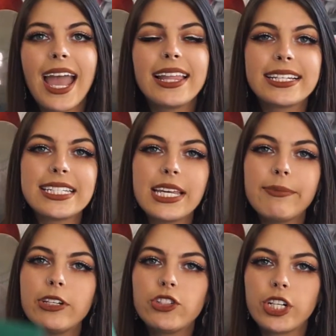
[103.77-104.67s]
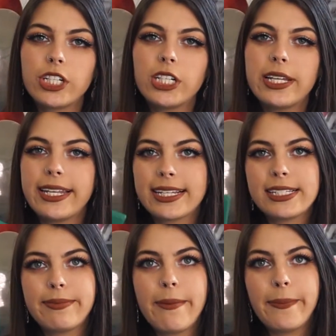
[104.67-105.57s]
I like to keep my journal next
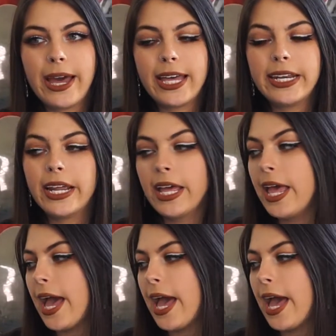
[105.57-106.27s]
to my bed,